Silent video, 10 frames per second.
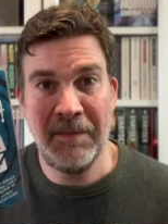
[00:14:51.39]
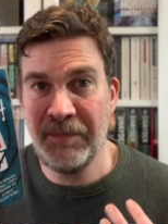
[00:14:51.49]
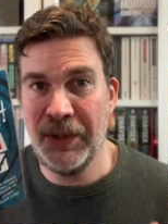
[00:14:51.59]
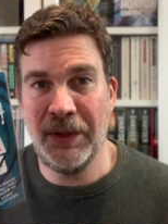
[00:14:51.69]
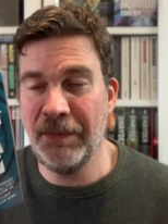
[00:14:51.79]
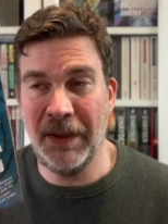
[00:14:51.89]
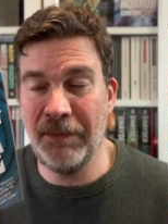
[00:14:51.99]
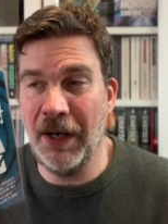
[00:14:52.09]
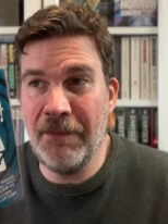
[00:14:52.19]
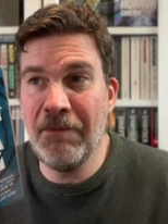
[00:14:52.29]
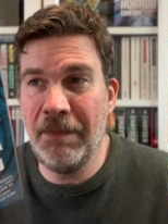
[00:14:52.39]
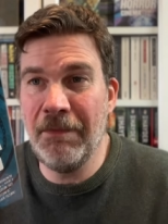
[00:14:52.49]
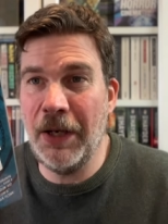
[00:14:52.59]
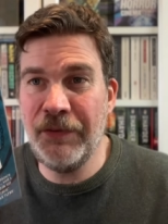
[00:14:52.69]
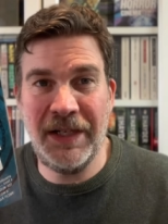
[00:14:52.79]

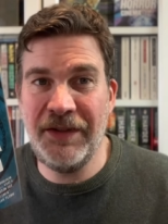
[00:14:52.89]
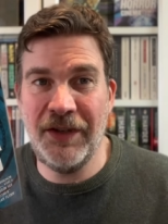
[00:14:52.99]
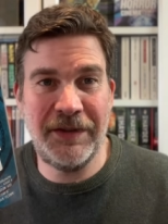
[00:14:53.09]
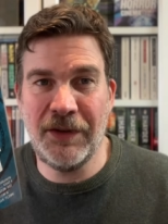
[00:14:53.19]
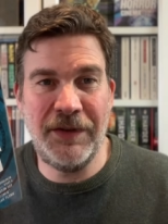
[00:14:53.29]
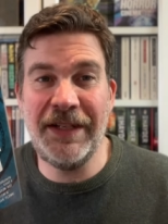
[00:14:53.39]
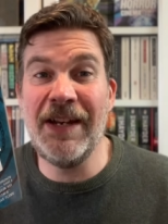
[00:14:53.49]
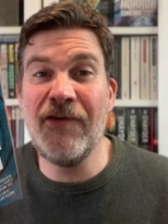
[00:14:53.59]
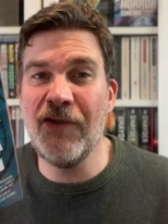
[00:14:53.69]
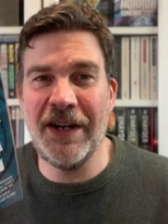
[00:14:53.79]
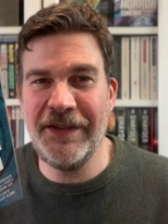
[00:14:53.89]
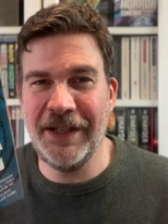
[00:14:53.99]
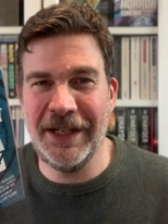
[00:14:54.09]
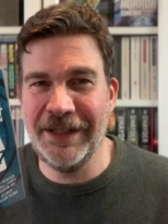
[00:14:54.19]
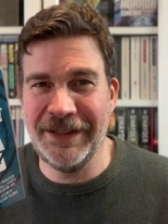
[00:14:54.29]
mostly just because he's
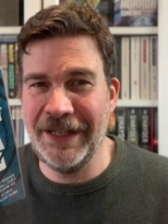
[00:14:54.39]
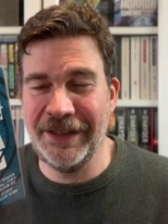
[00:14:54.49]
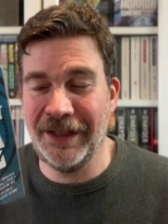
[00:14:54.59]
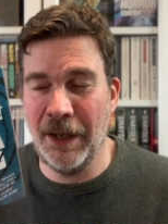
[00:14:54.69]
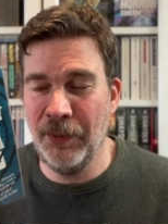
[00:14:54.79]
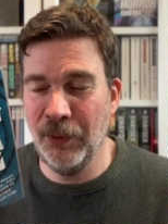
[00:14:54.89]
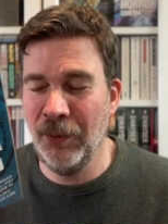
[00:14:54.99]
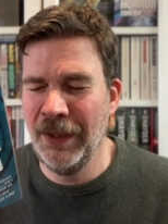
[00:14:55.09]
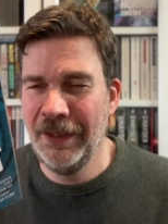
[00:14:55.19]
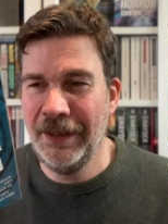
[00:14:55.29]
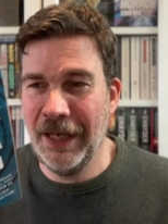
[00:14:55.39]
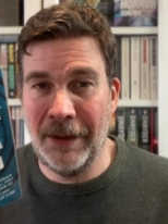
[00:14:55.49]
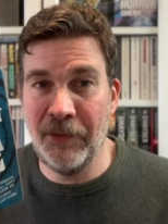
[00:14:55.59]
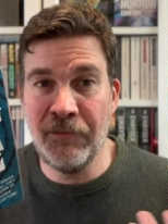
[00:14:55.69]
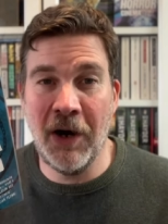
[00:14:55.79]
interested in the couple,
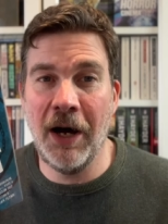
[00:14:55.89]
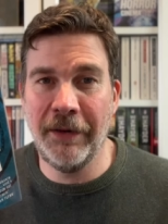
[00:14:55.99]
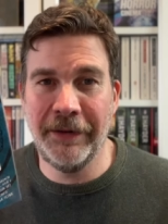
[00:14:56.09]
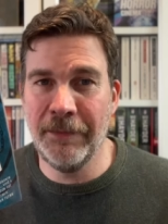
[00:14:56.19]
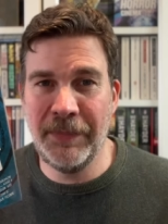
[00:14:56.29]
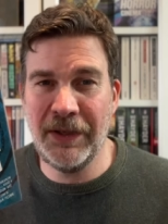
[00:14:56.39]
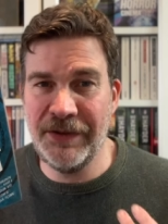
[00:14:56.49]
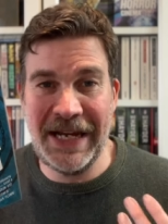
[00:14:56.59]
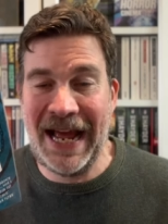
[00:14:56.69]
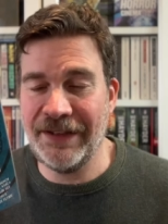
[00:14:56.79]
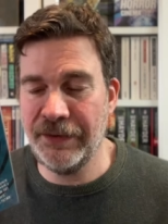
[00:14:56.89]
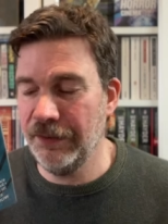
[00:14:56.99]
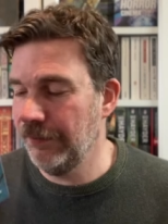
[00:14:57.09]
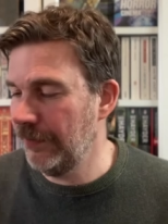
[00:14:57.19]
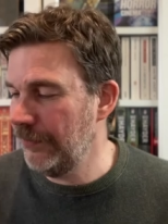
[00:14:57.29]
rather than because he has
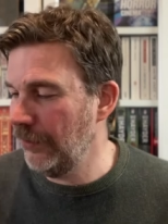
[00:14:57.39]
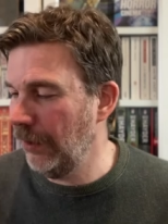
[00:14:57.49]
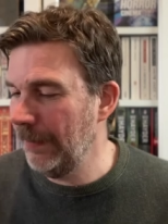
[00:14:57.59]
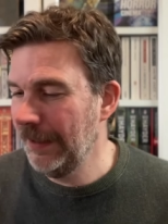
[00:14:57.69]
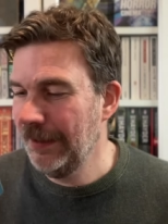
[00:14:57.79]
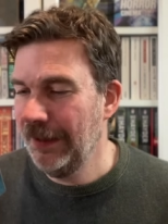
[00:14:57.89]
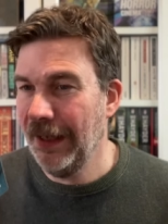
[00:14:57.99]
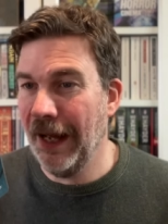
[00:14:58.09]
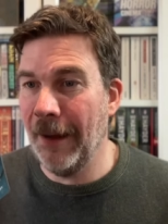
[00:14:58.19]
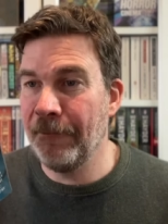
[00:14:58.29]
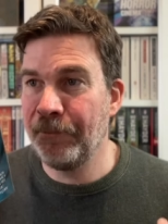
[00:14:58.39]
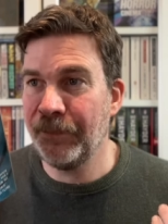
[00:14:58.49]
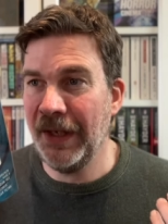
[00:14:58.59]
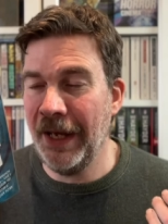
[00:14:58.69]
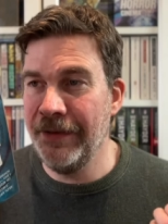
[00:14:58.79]
to for his job. And
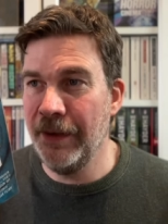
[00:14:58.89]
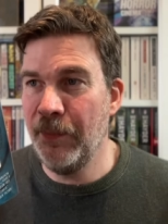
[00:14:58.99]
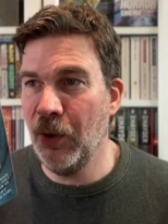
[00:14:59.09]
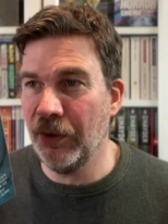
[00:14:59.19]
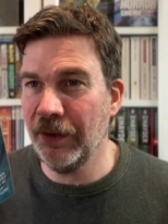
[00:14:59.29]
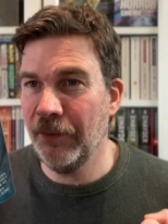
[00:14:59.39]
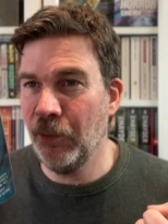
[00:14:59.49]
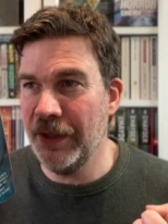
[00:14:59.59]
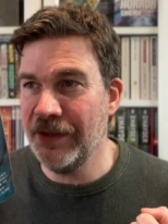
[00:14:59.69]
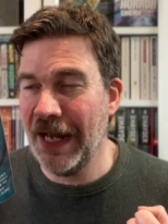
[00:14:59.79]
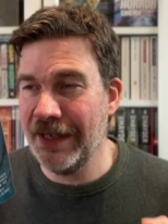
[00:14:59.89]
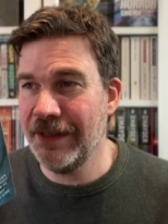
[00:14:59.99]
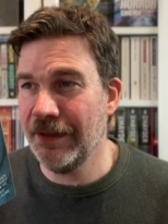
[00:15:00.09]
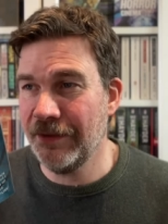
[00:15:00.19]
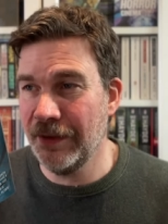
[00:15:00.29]
the book, which
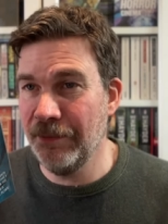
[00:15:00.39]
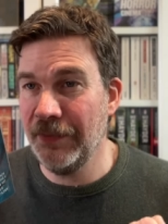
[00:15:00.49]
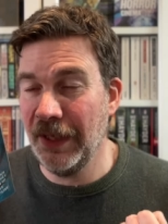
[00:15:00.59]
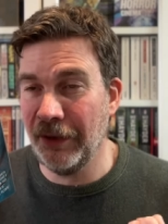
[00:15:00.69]
has some, you know,